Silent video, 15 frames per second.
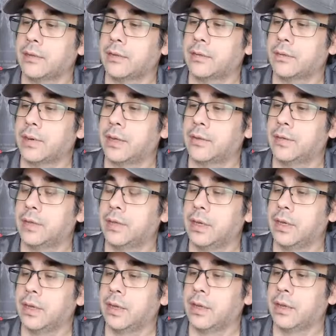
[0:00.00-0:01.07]
that to the
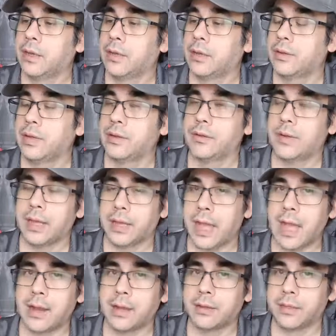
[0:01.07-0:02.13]
resin, they're
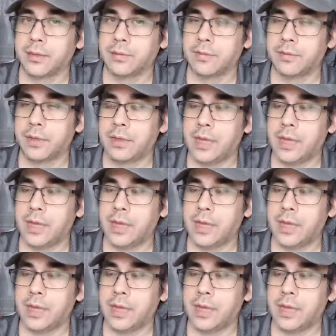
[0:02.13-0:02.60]
additives,